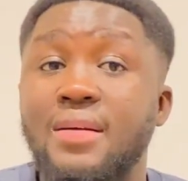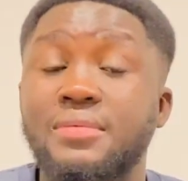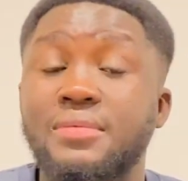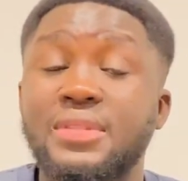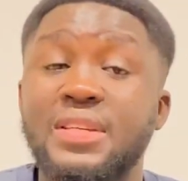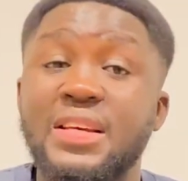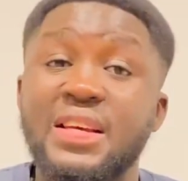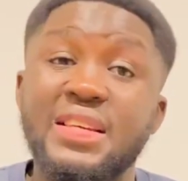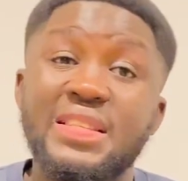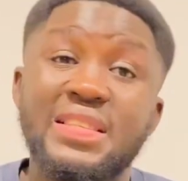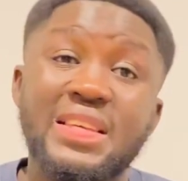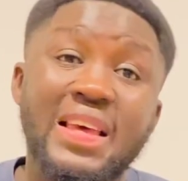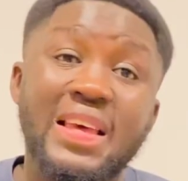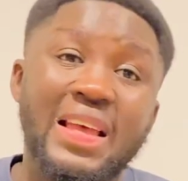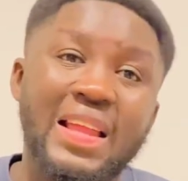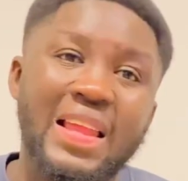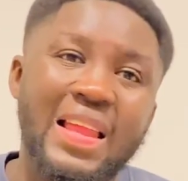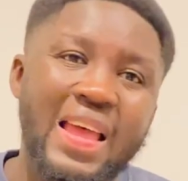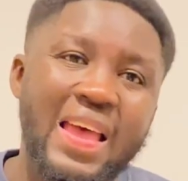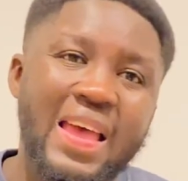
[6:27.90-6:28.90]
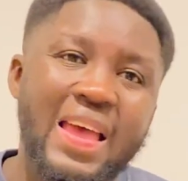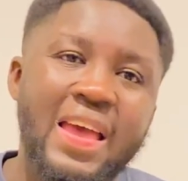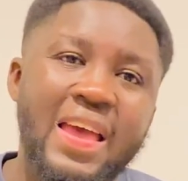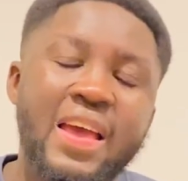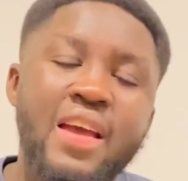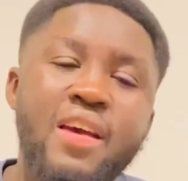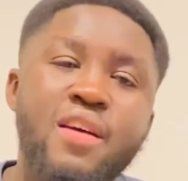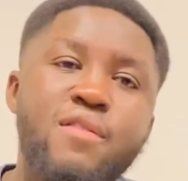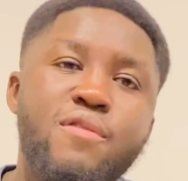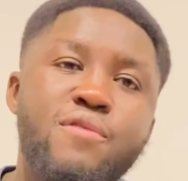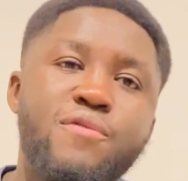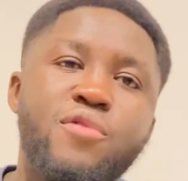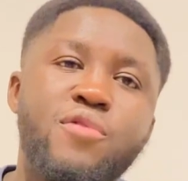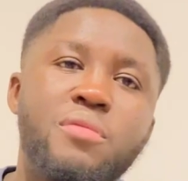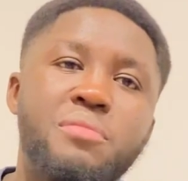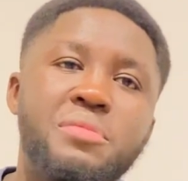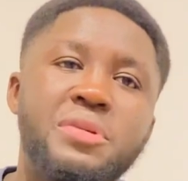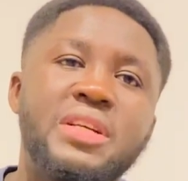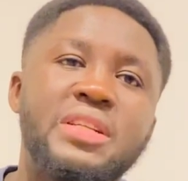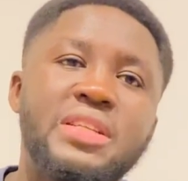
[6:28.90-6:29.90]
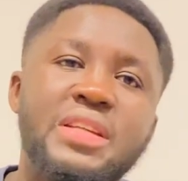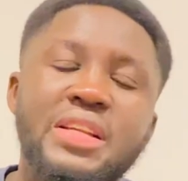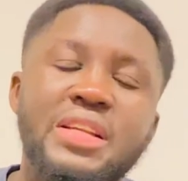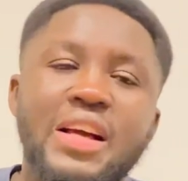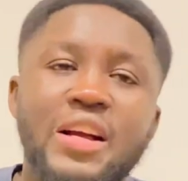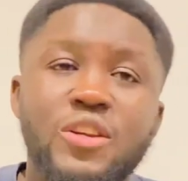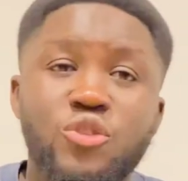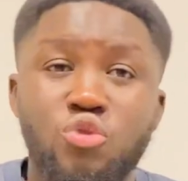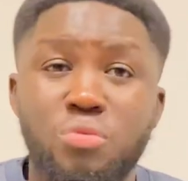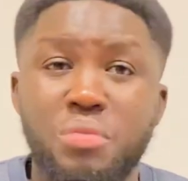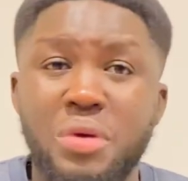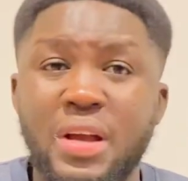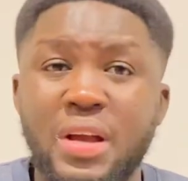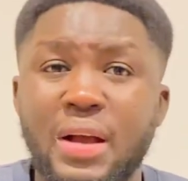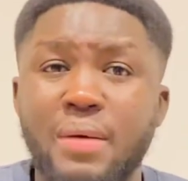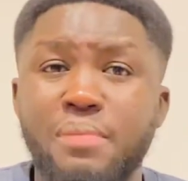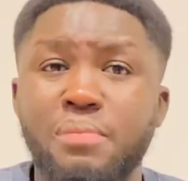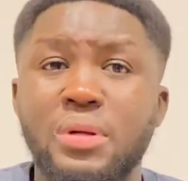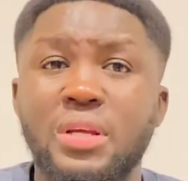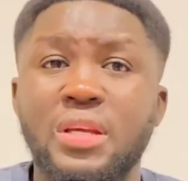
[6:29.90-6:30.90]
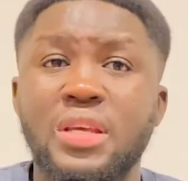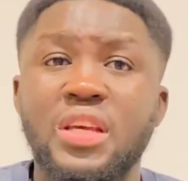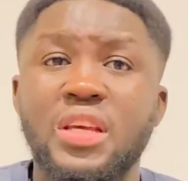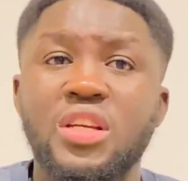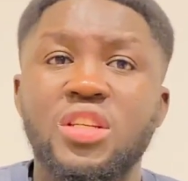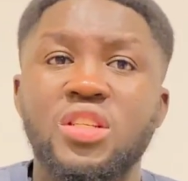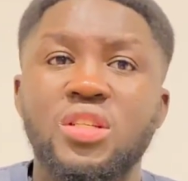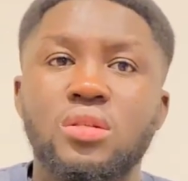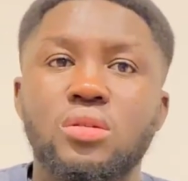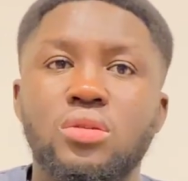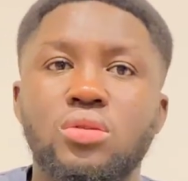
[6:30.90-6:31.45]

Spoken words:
days clear from the day that you make application.